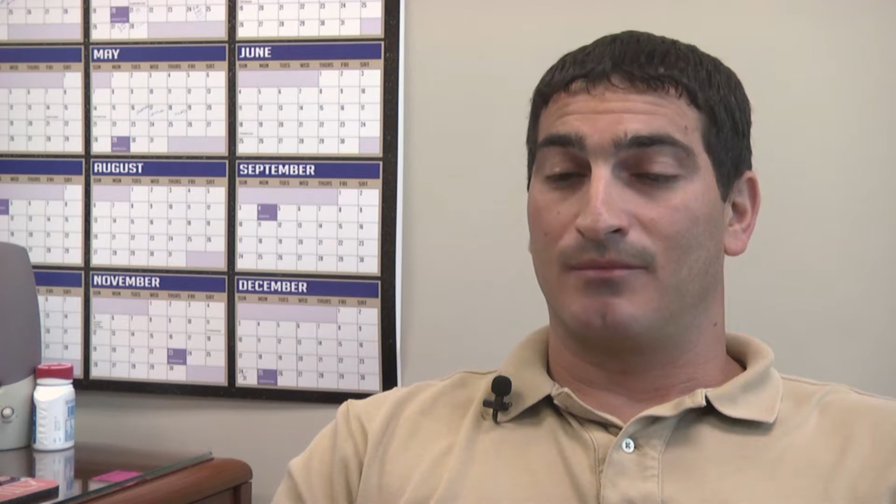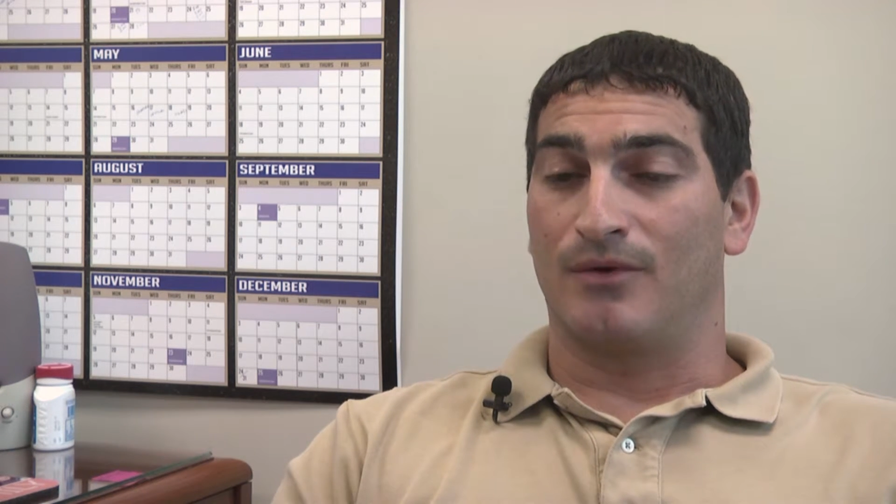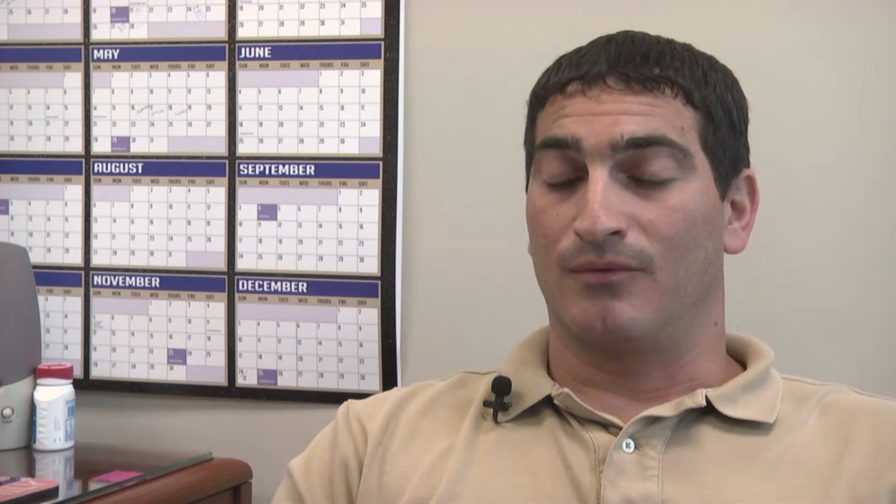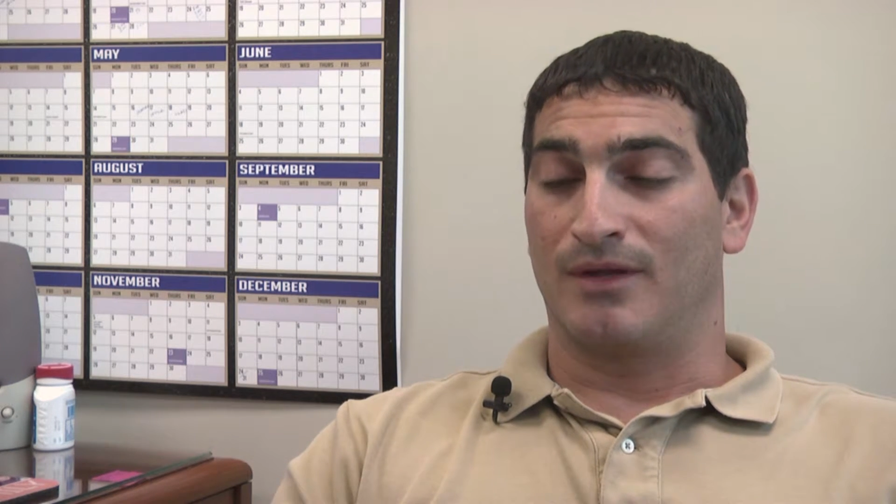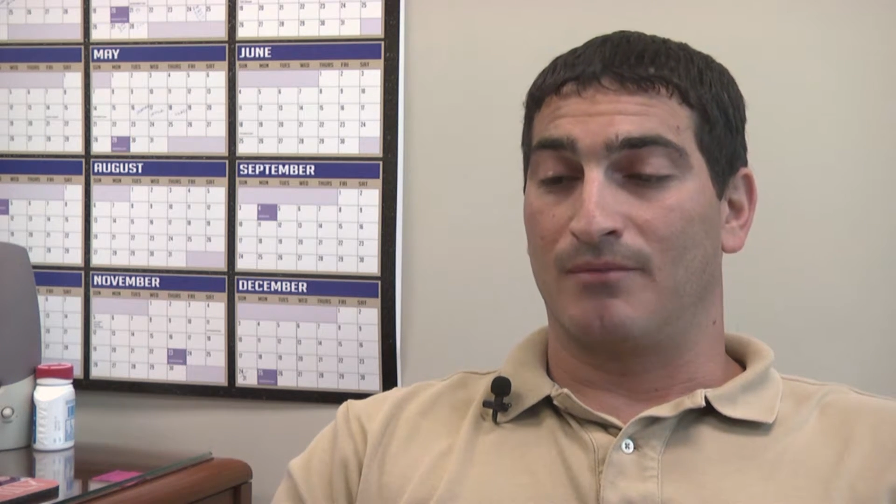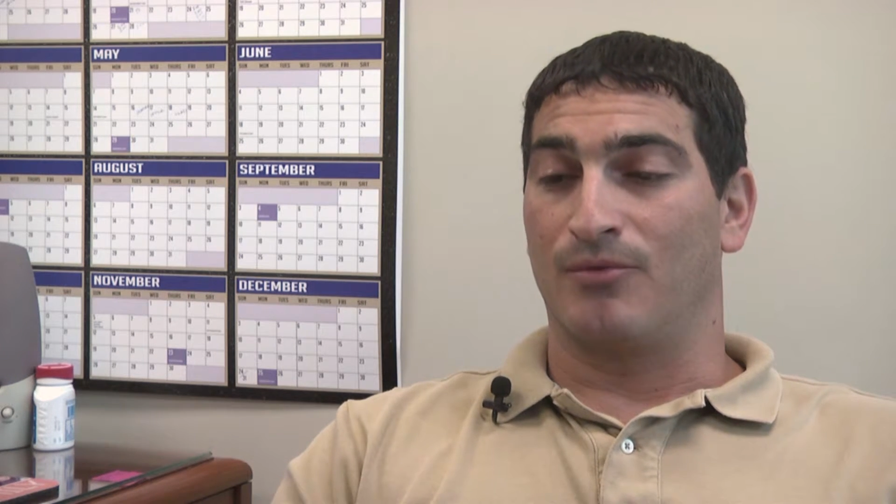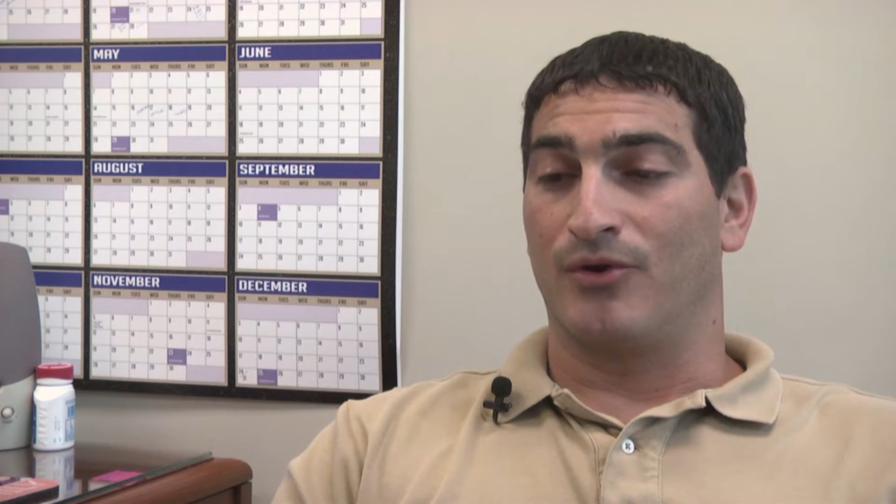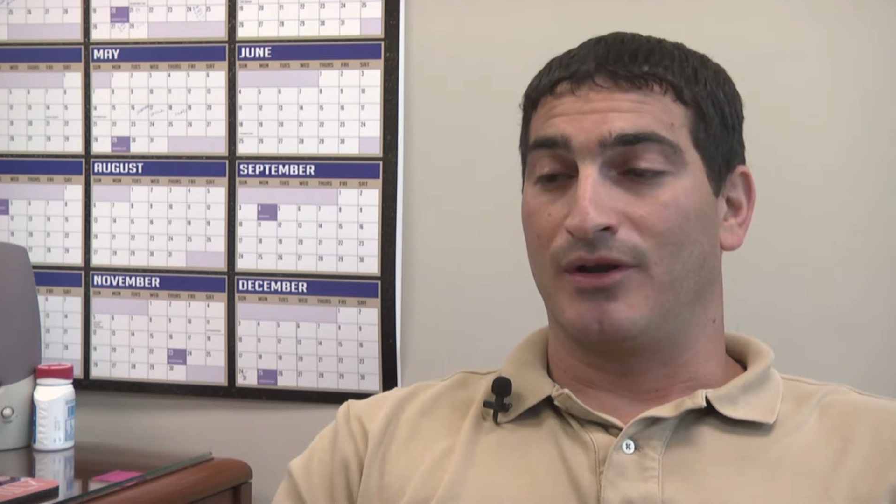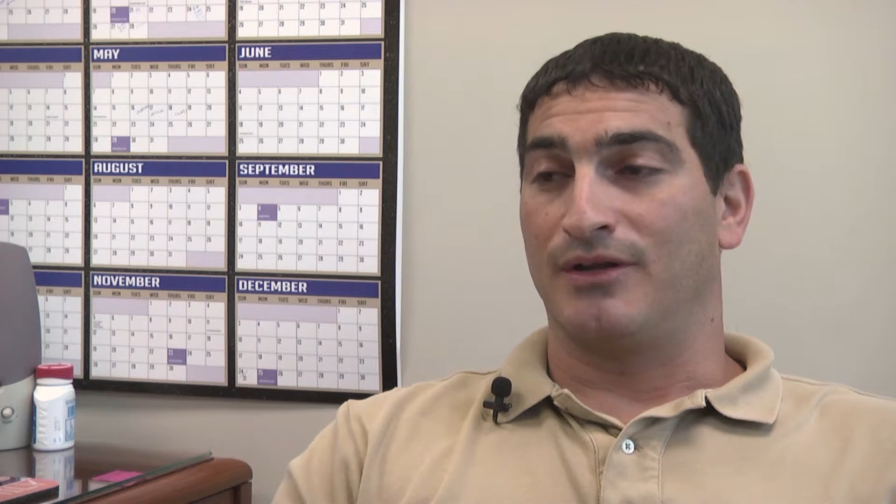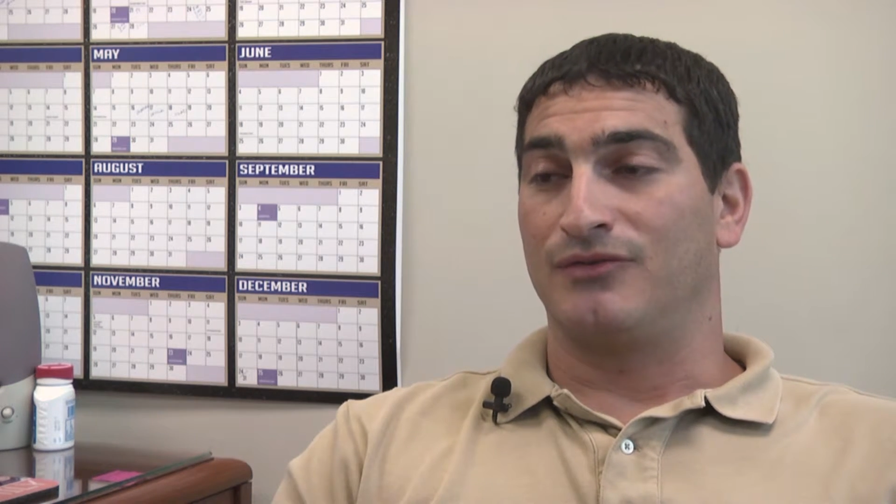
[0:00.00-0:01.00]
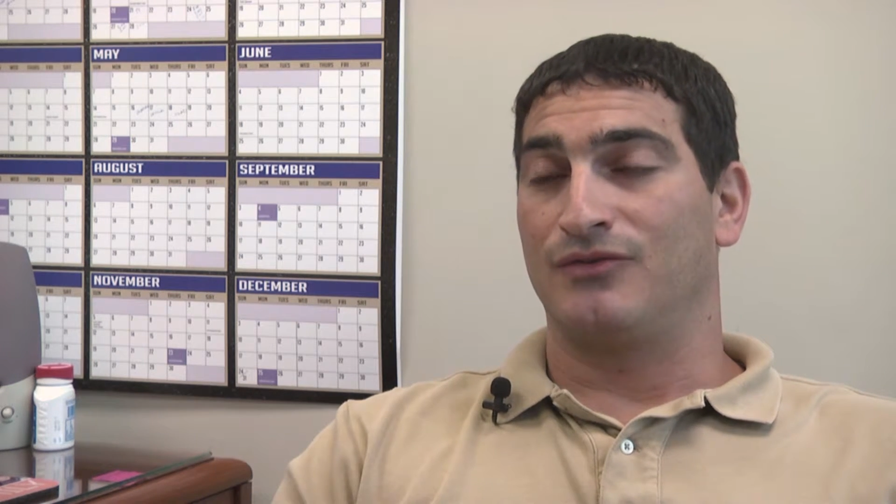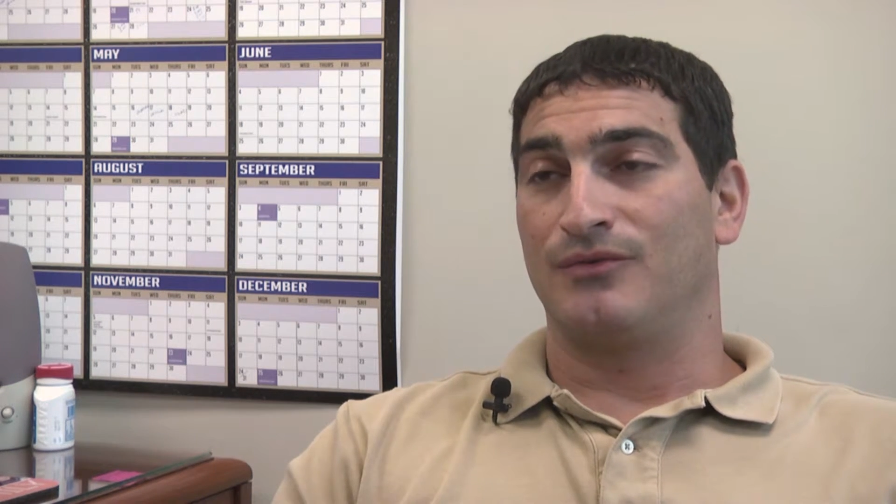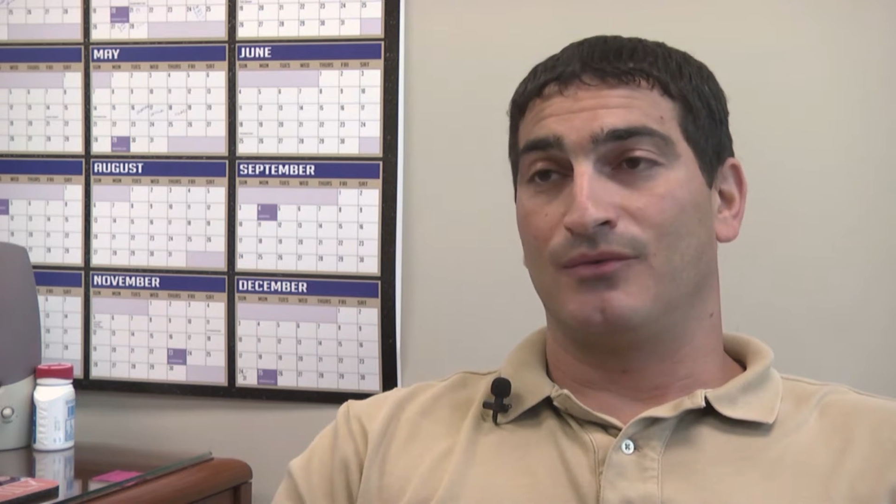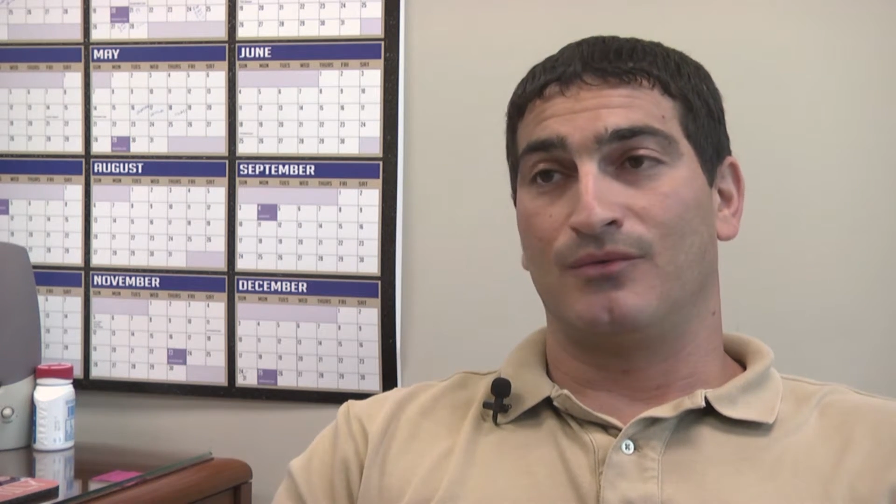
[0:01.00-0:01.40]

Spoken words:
on that bridge,